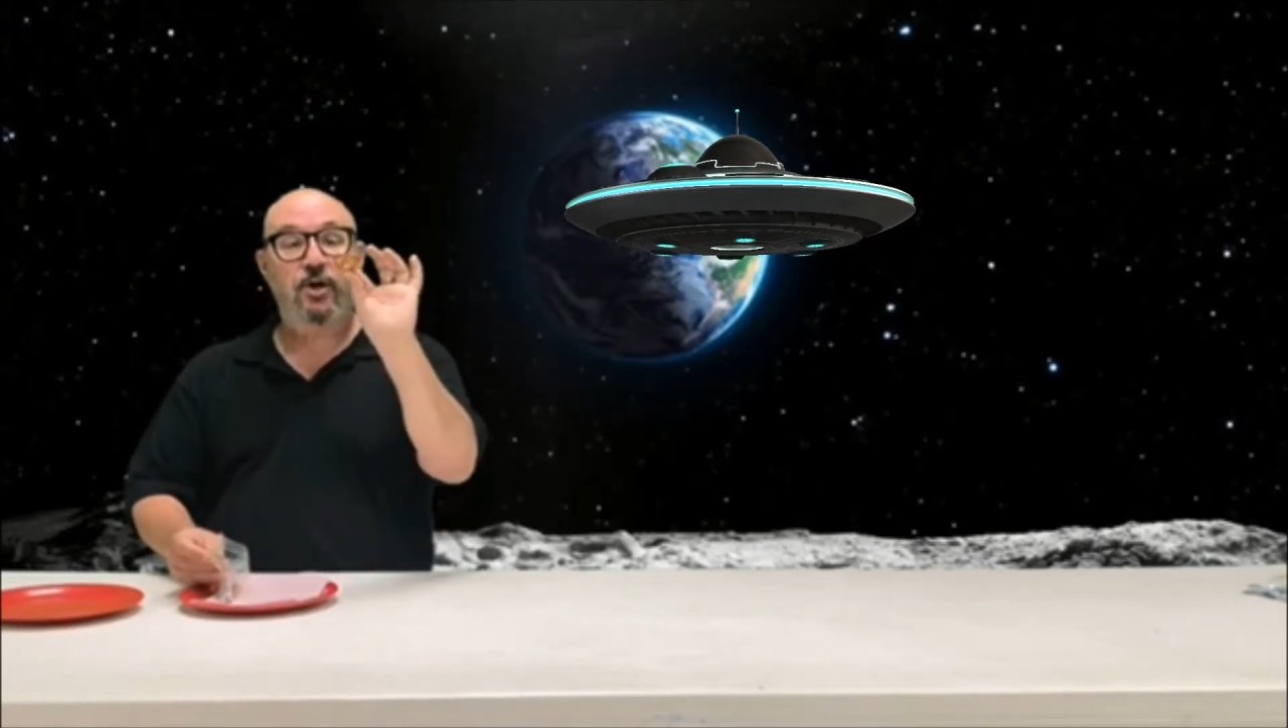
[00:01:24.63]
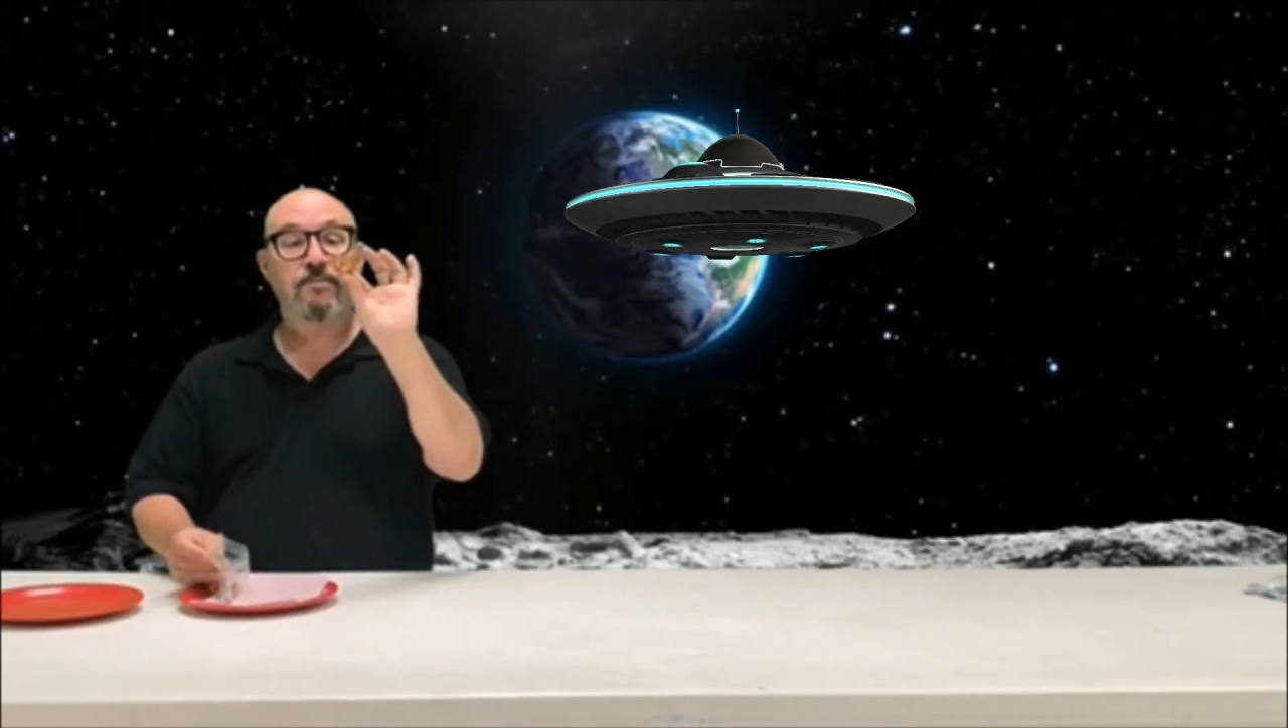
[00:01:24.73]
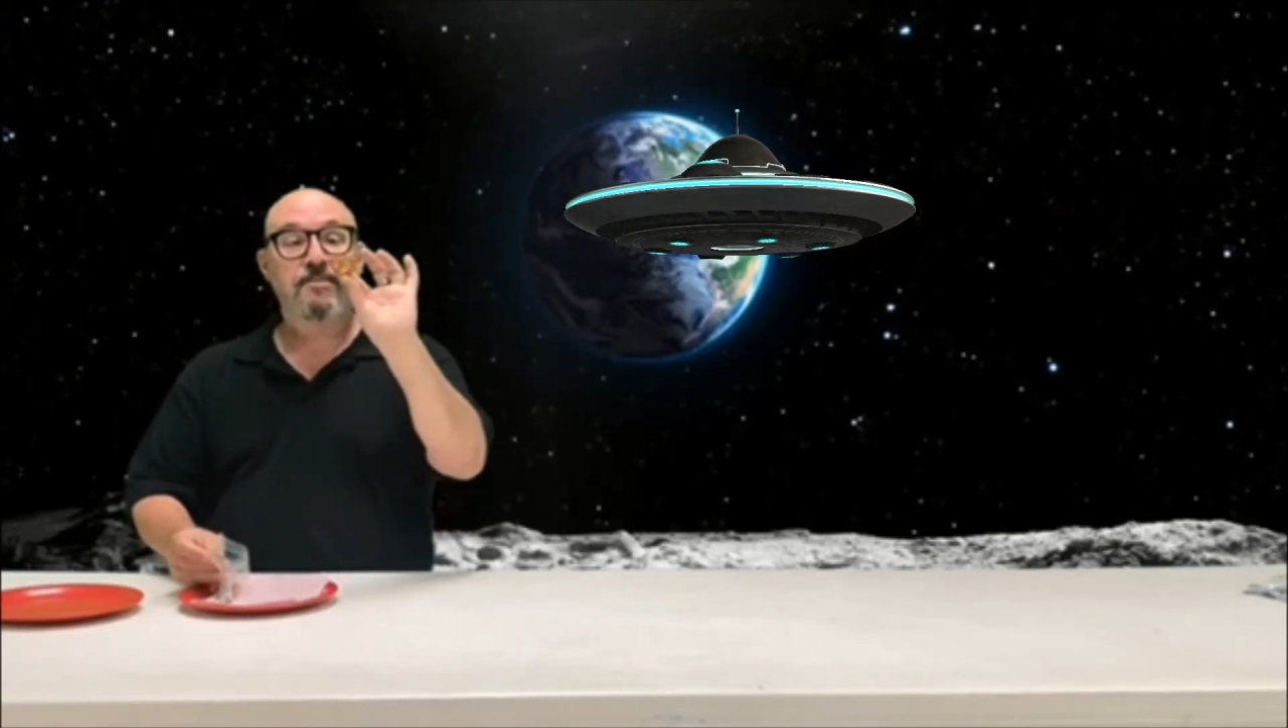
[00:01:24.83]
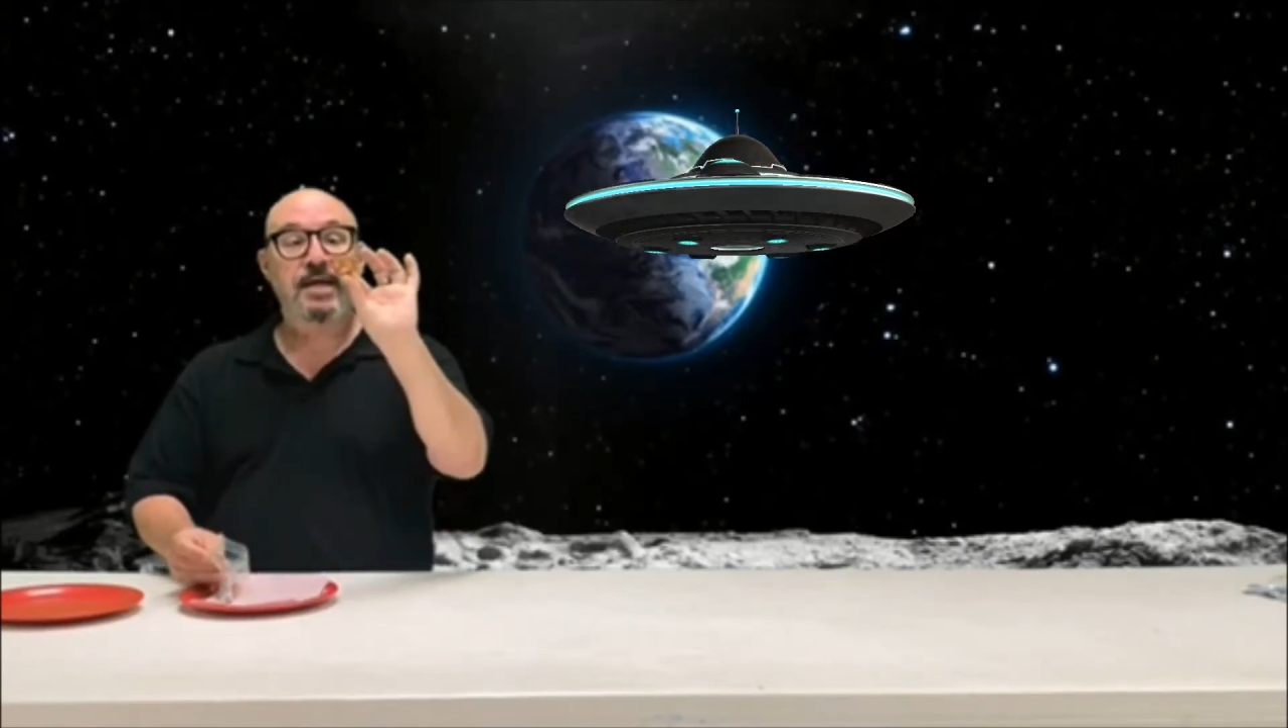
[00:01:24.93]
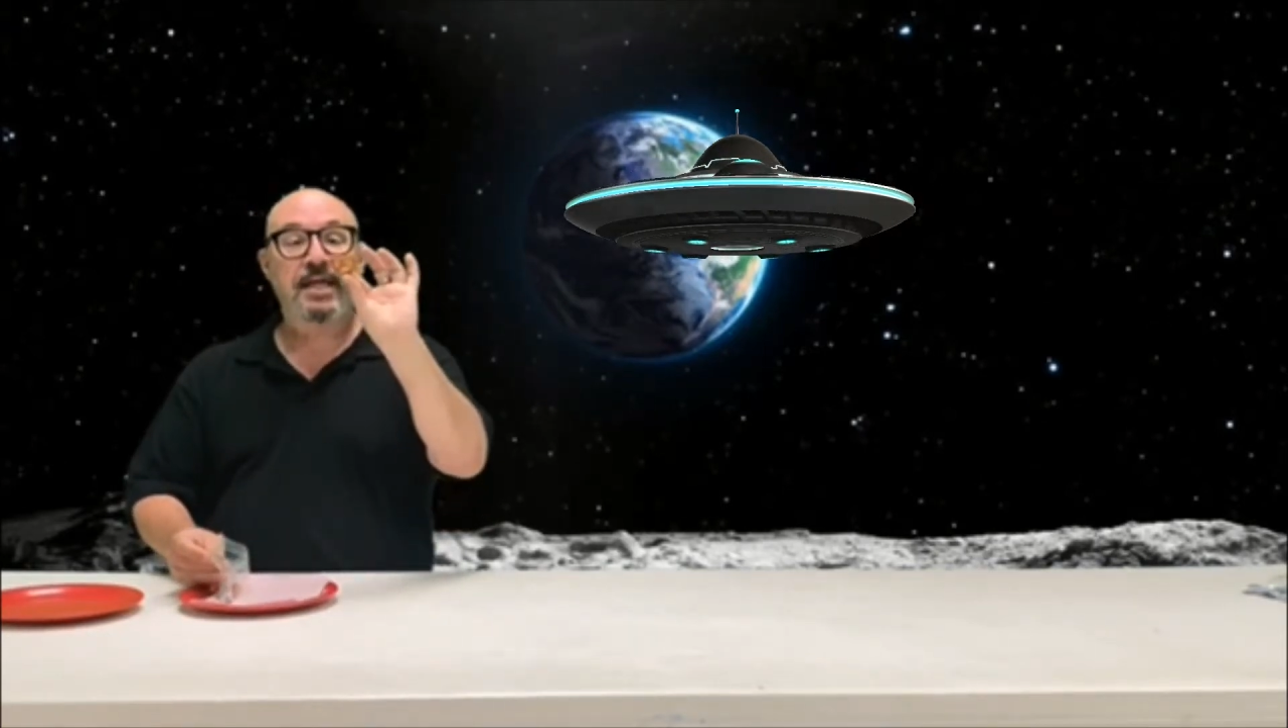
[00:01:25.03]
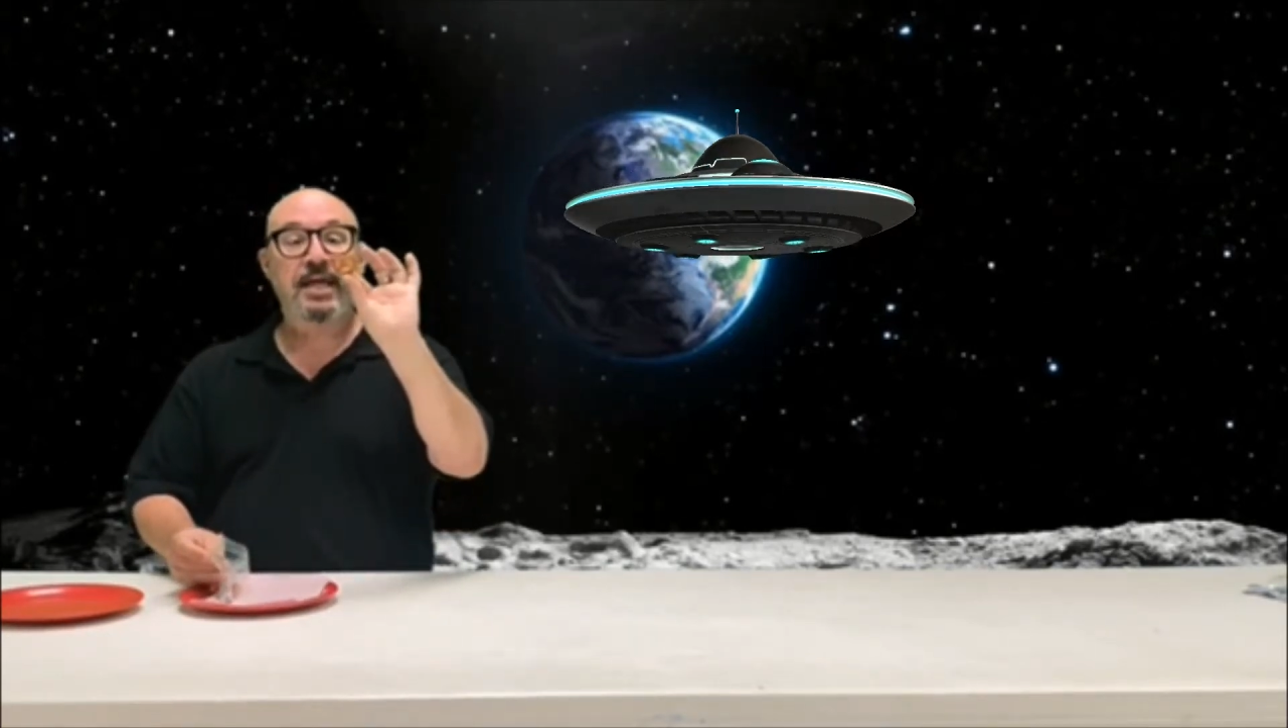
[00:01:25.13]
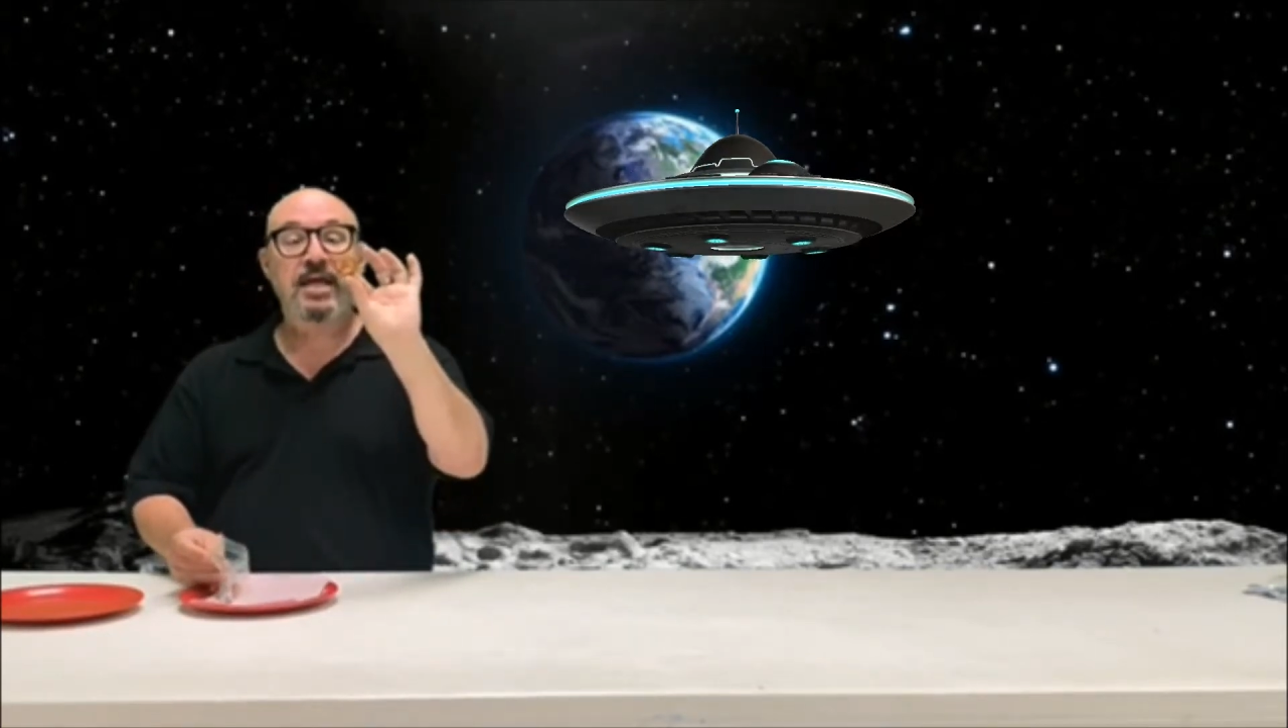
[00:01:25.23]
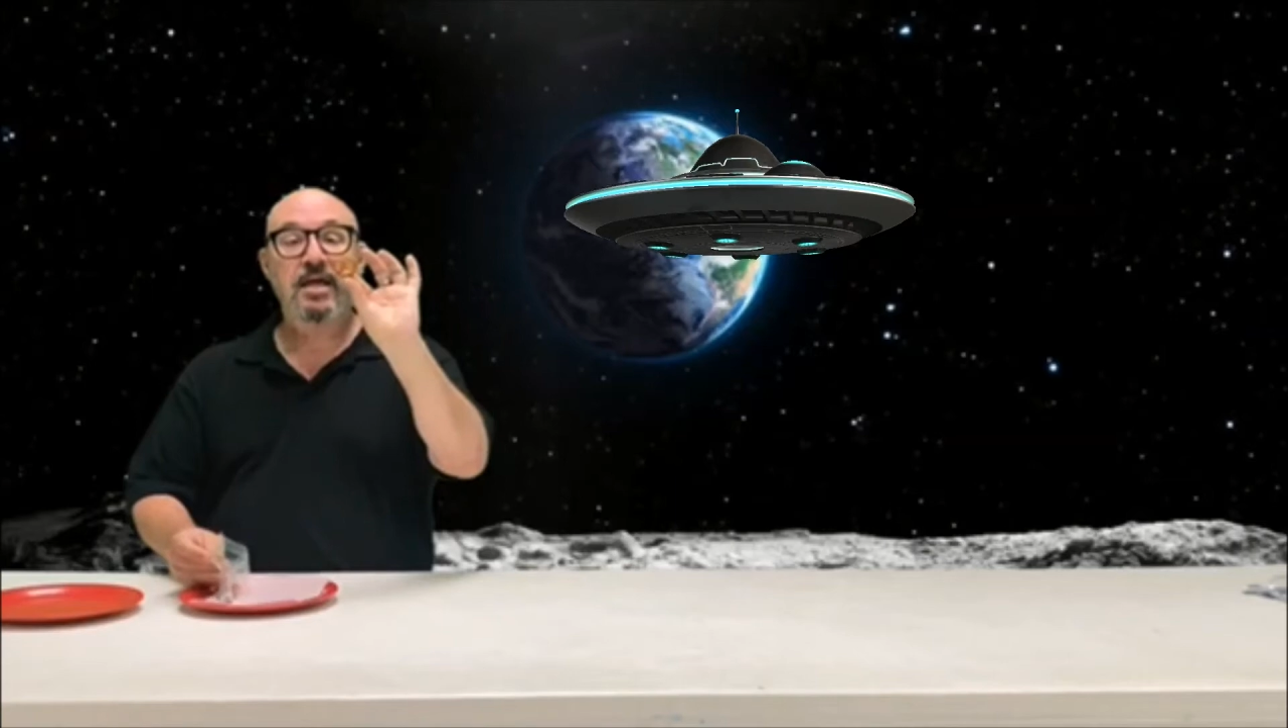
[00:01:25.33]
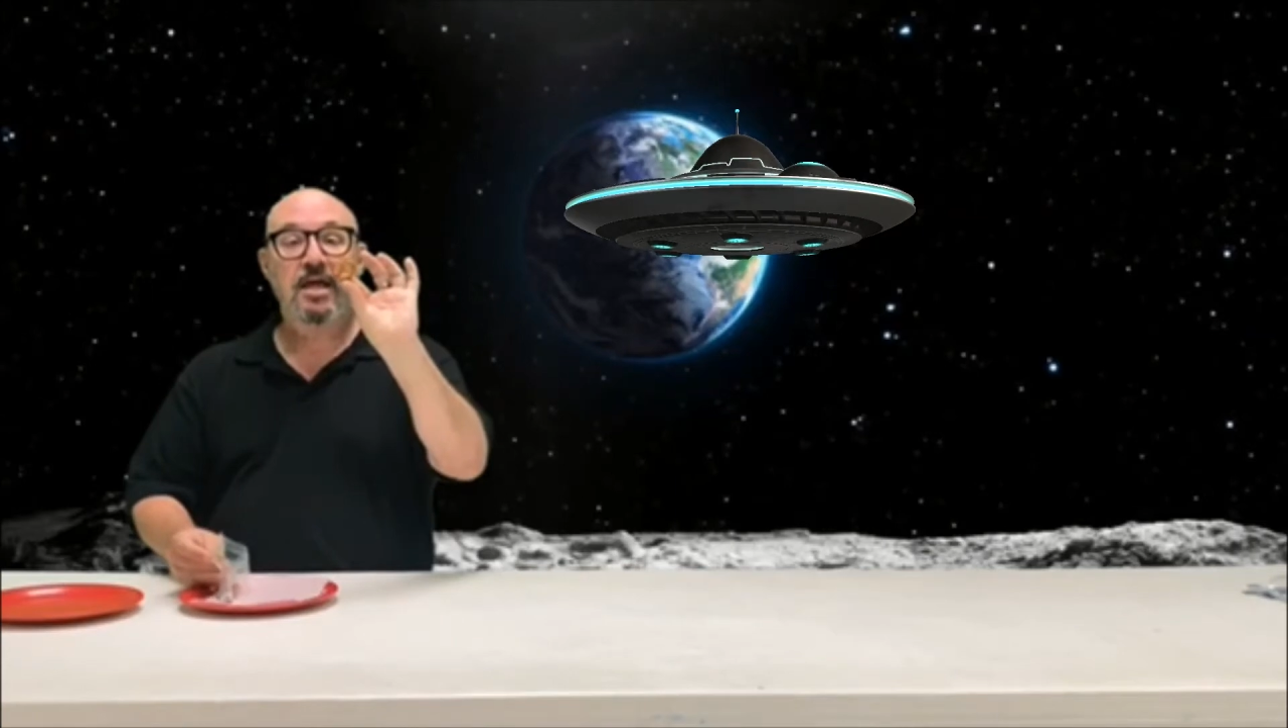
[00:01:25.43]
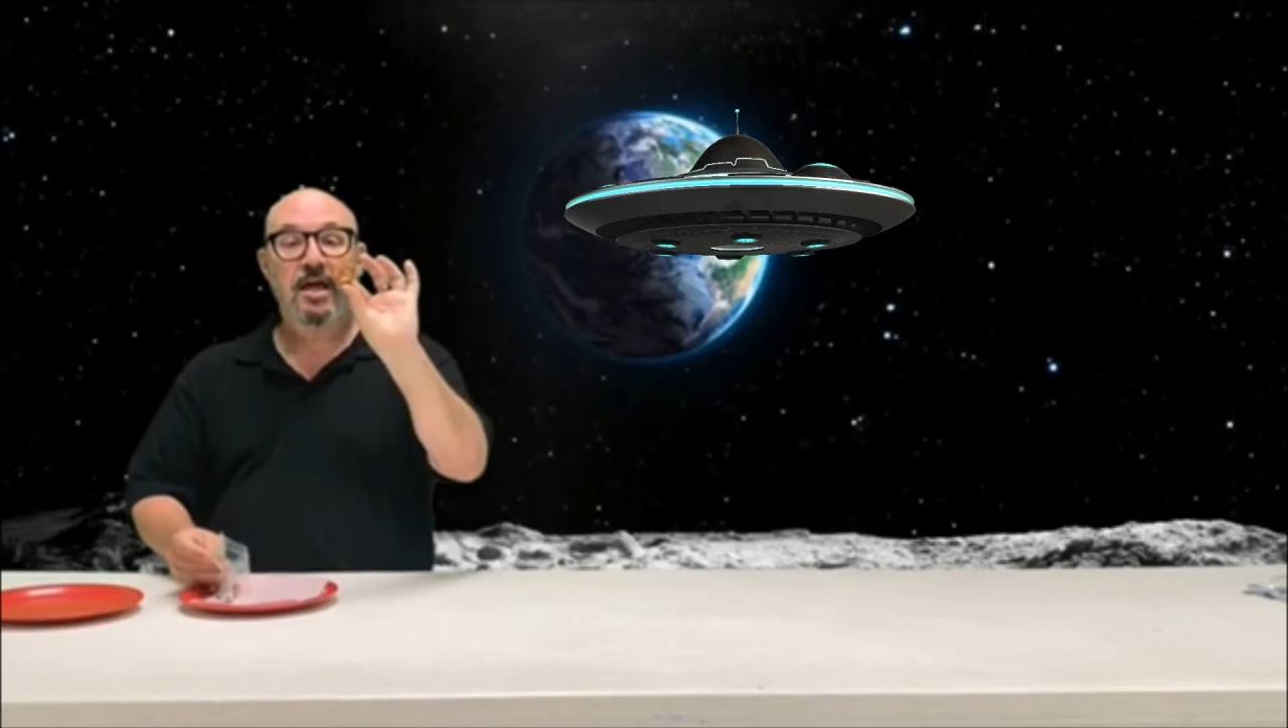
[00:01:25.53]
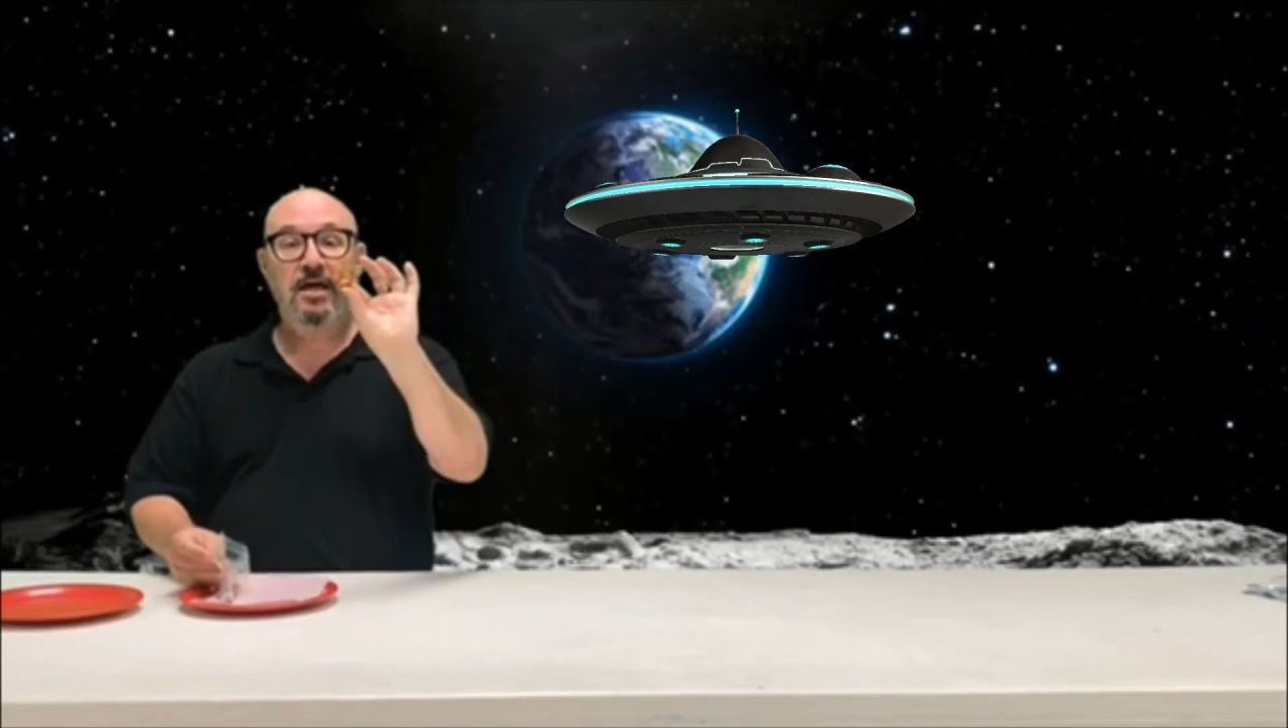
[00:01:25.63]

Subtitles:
mini